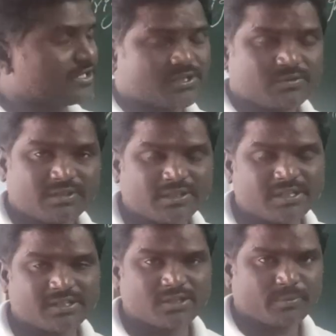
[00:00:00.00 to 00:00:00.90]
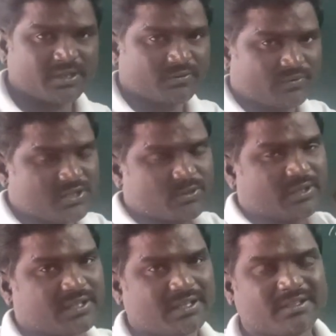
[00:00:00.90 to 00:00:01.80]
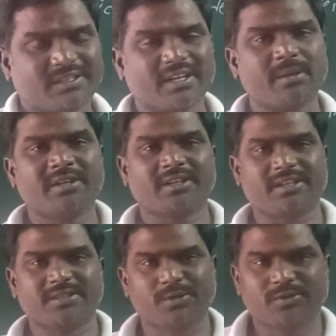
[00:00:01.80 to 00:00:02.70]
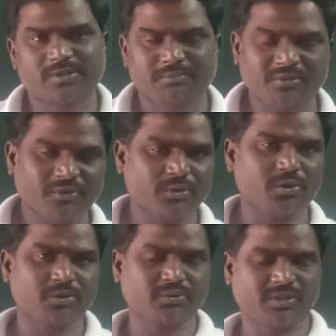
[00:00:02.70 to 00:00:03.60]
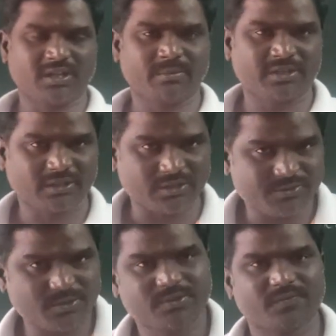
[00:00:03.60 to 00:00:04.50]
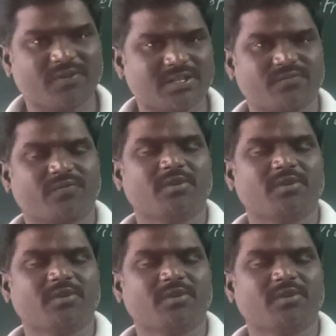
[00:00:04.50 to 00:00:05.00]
First introduction topic. First one, trigonometric ratios. Before go to trigonometric ratios, first